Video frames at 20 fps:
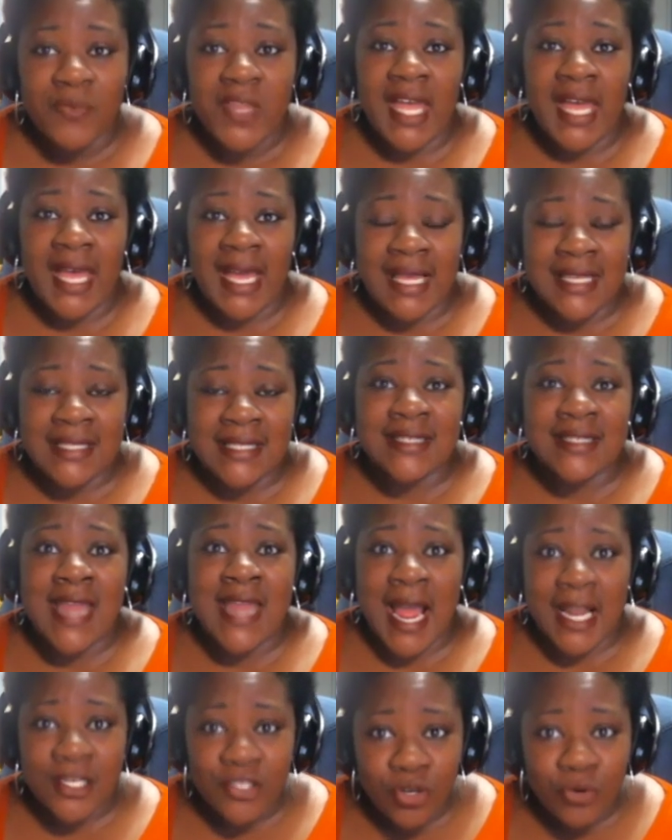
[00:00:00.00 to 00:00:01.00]
as
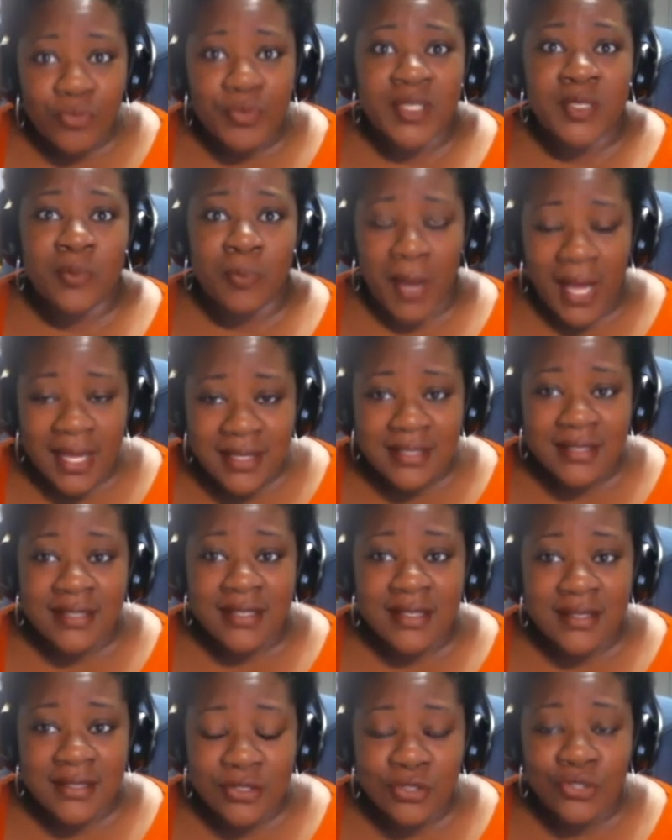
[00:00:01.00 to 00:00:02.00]
natural
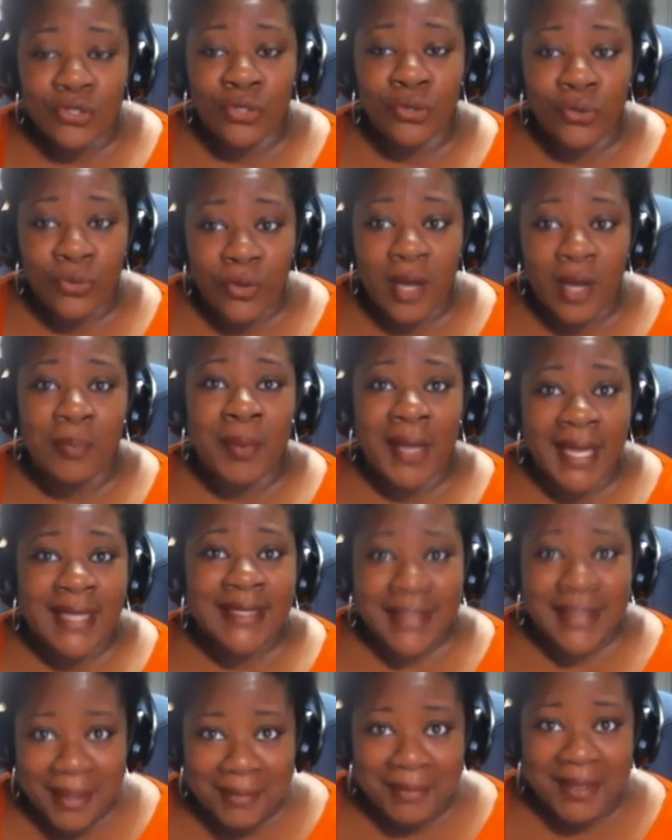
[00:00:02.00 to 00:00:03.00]
responses to a
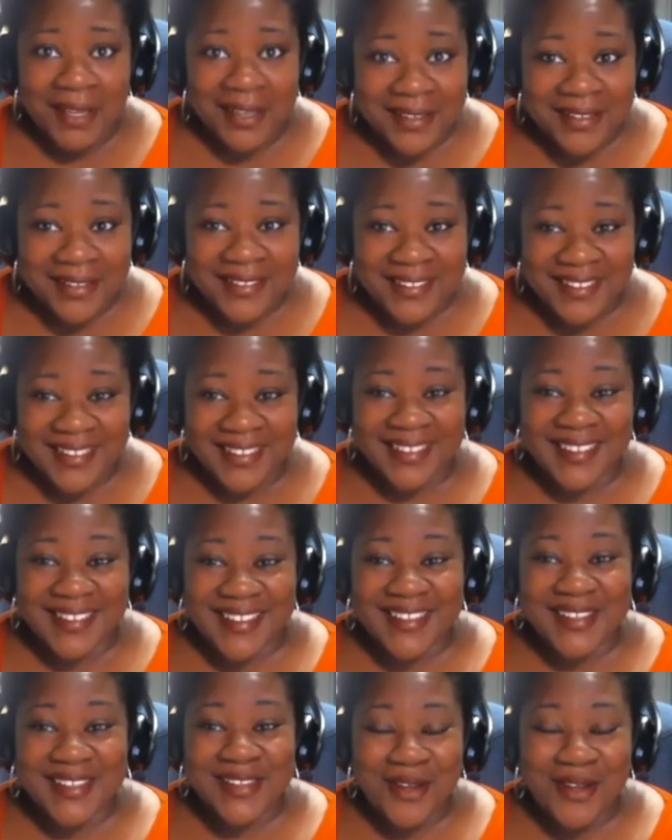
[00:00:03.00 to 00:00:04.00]
pandemic.
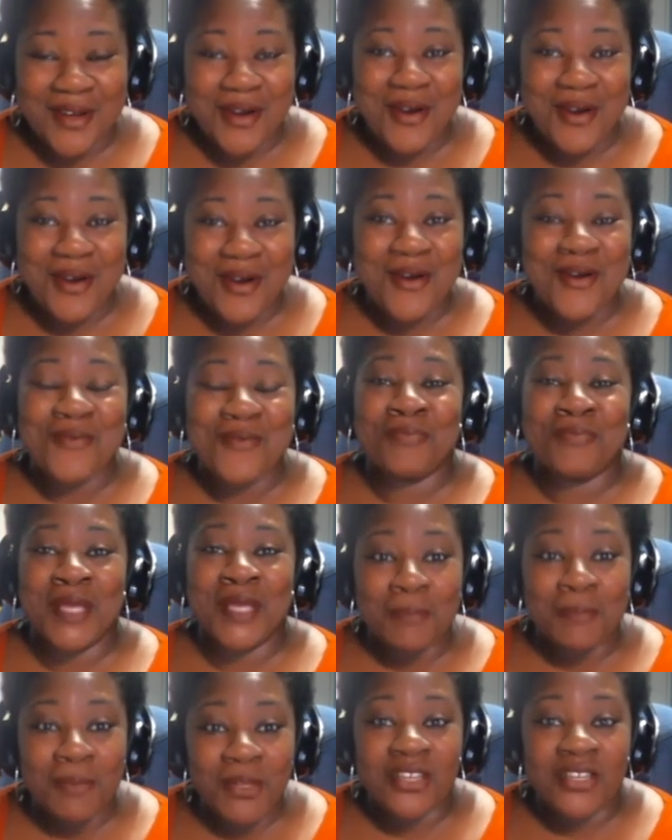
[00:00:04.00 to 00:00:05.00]

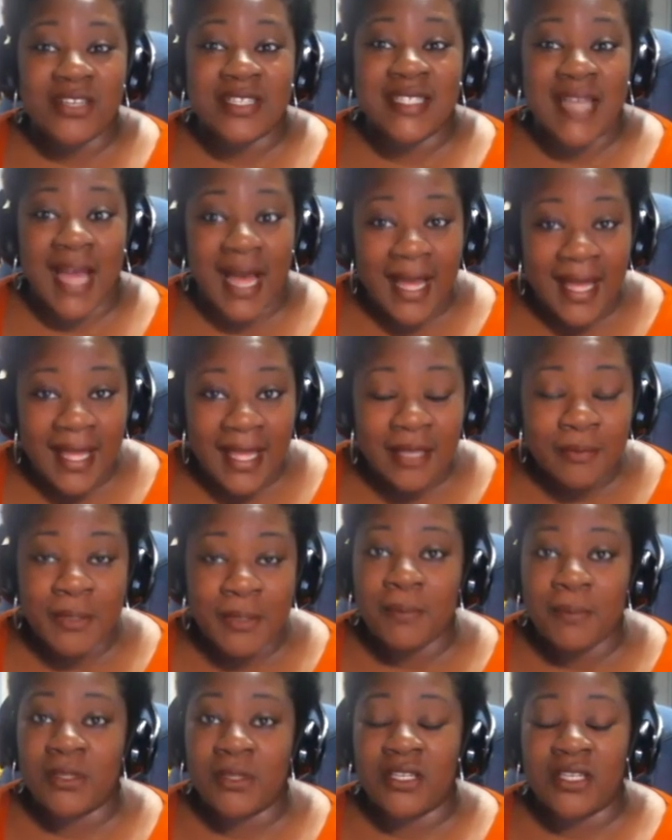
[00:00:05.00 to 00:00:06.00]
People are dying,
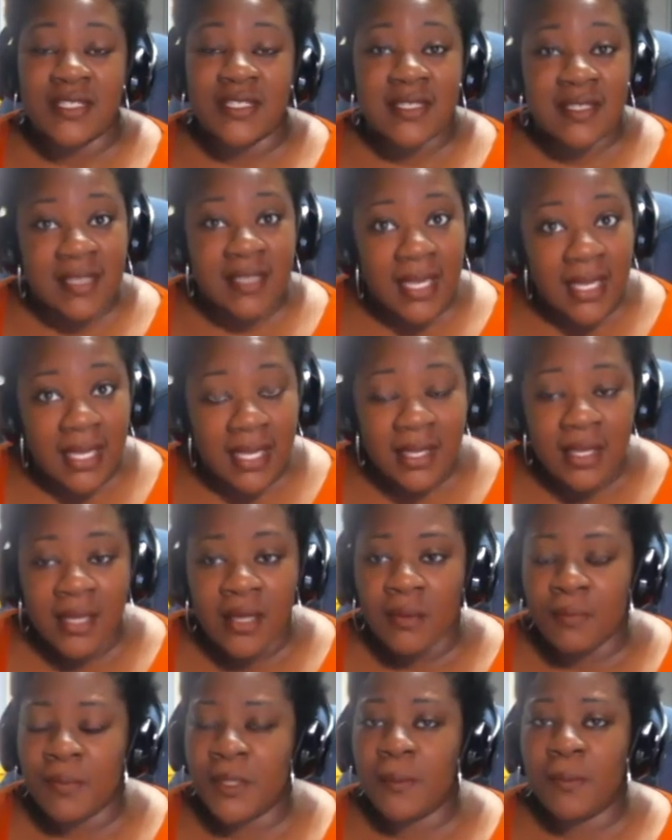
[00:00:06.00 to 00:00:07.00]
people are sick.
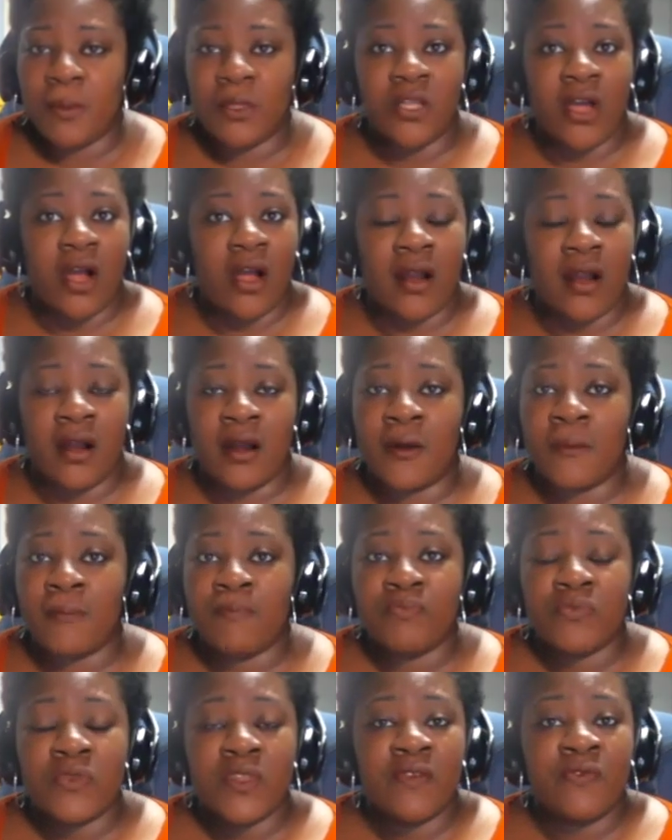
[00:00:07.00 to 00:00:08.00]
People are
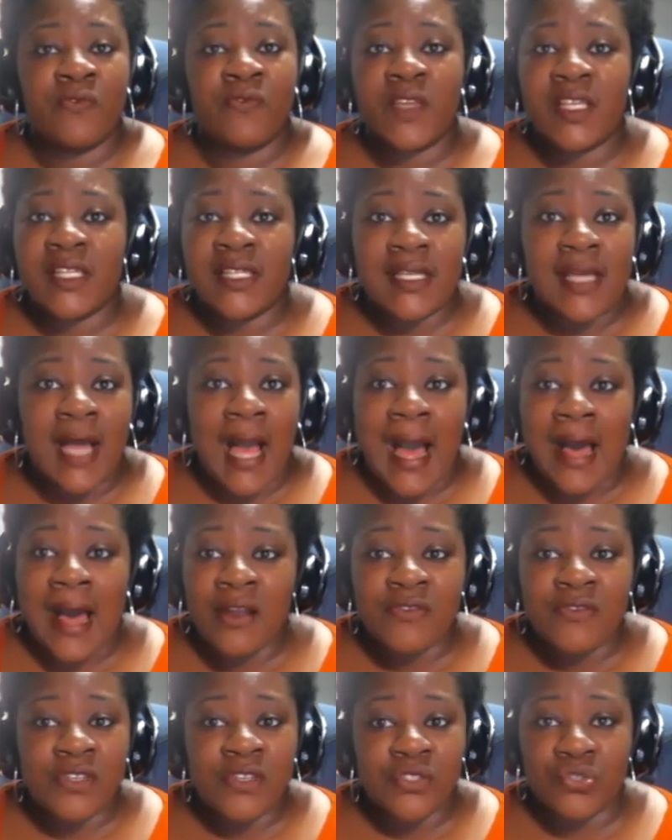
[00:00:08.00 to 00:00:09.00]
feeling out
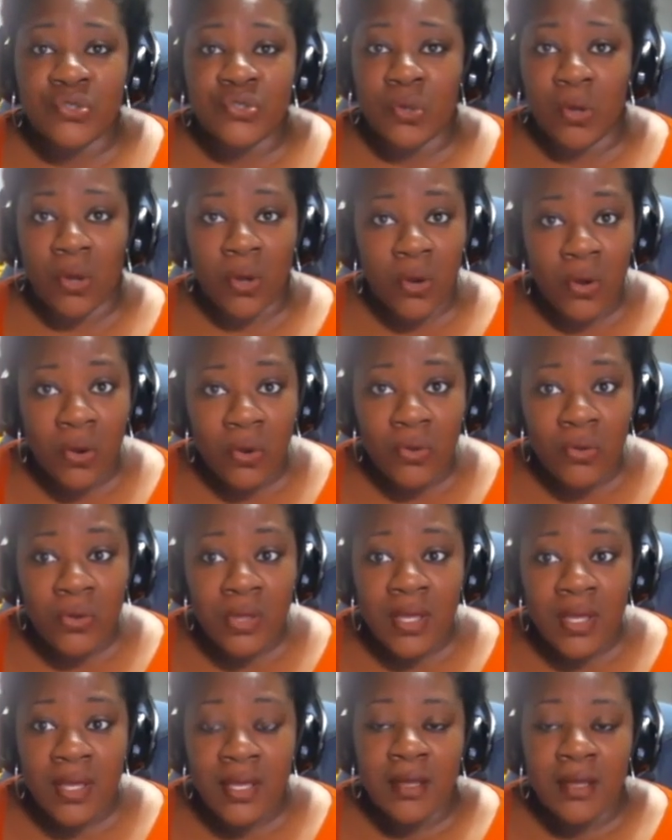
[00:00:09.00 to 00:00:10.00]
of control.
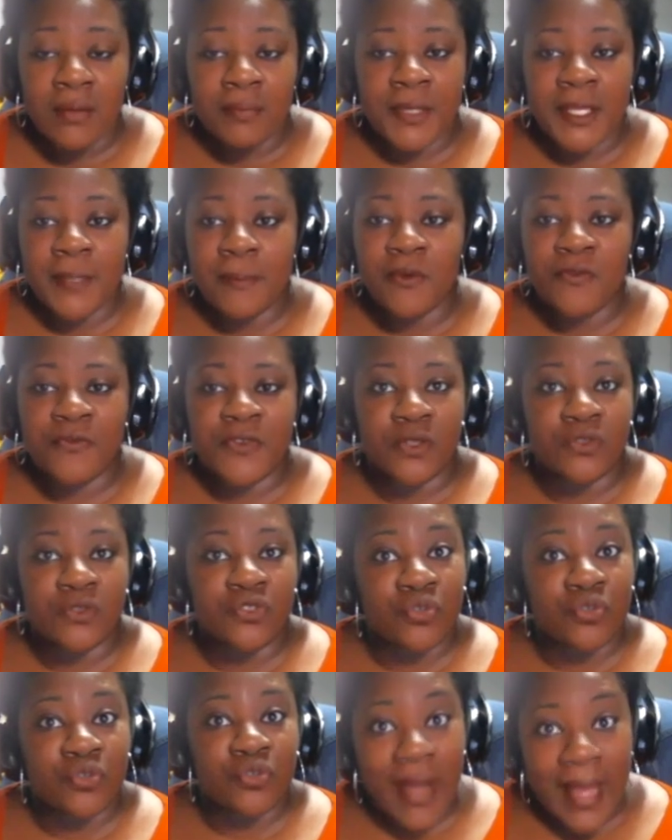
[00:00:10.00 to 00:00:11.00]
People feel
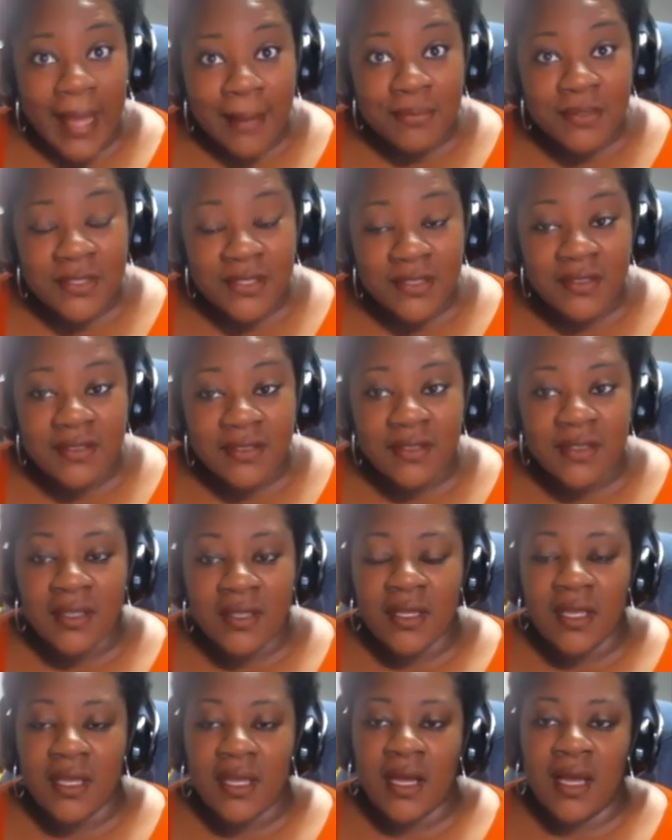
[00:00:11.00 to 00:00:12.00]
trapped.
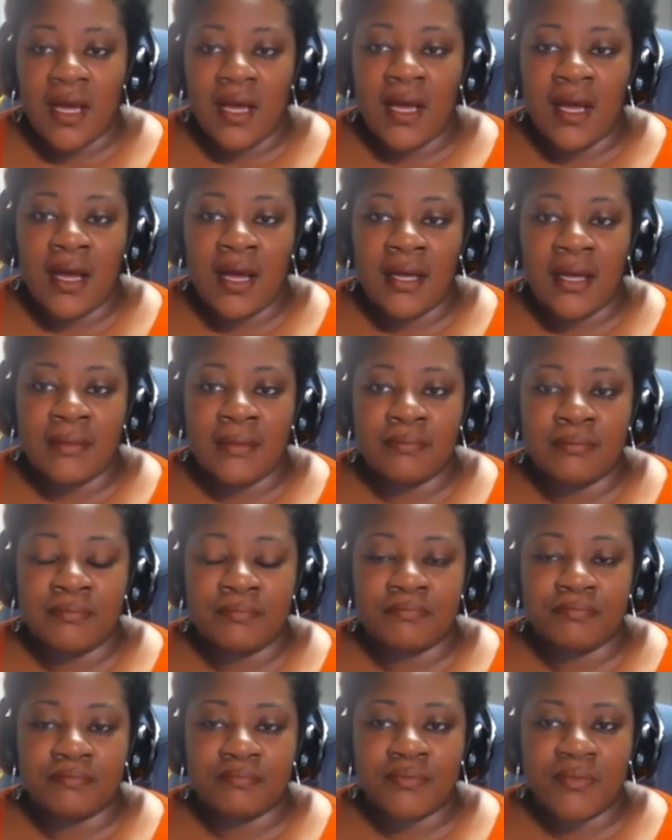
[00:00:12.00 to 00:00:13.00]

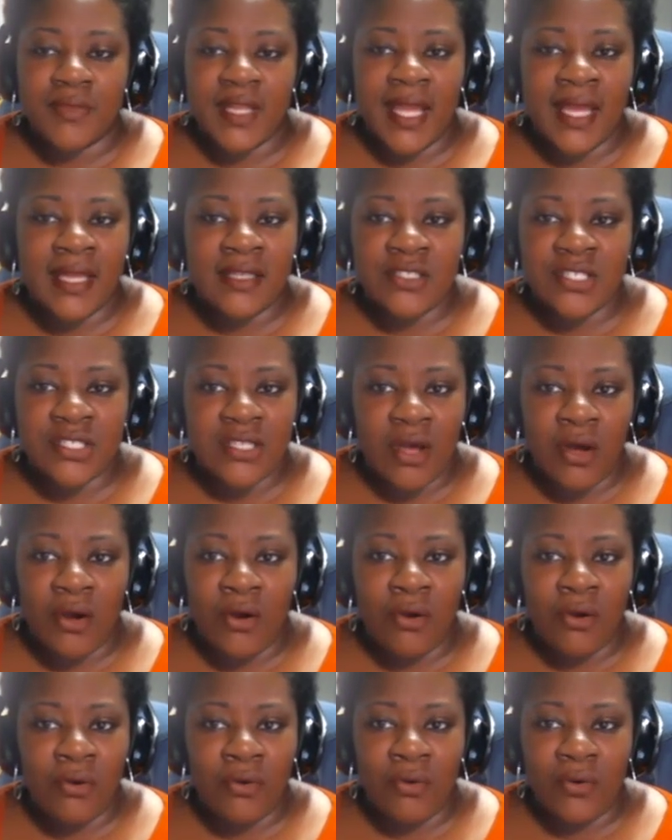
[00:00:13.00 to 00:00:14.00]
And
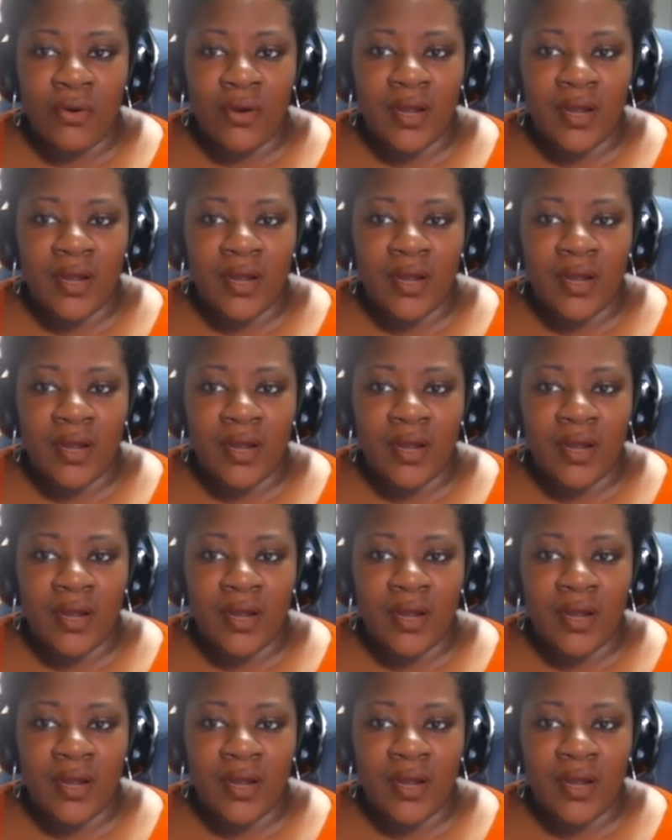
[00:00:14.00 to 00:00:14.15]
so